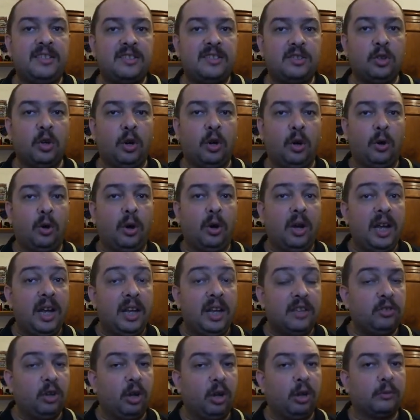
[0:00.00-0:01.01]
So,
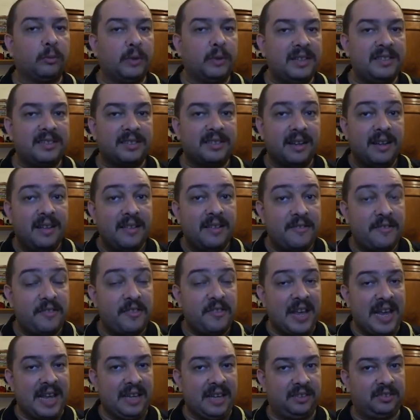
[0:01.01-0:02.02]
as always,
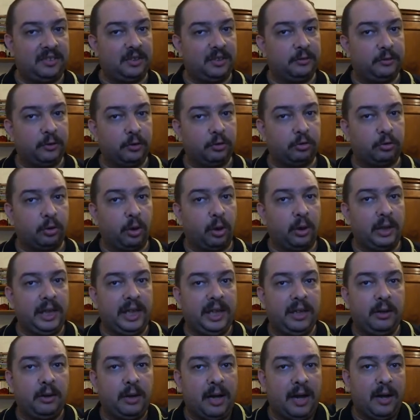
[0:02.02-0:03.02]
thanks for
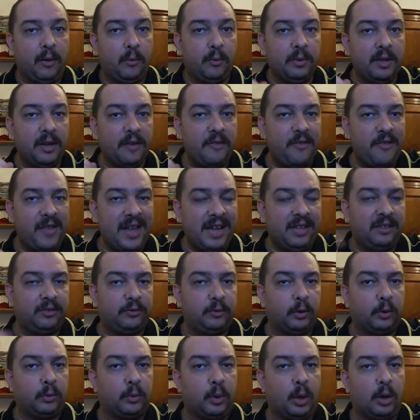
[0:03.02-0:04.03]
strolling around, thanks
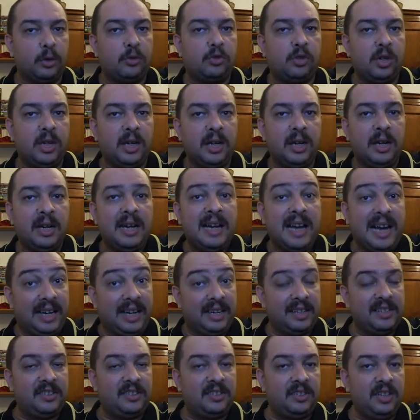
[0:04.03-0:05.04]
for watching, and
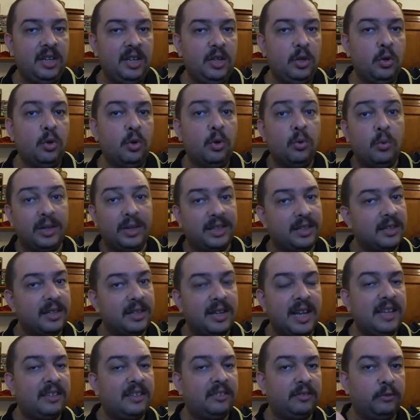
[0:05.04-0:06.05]
I'll see you with the
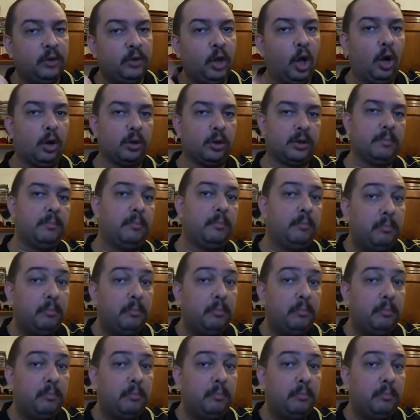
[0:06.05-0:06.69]
next vlog.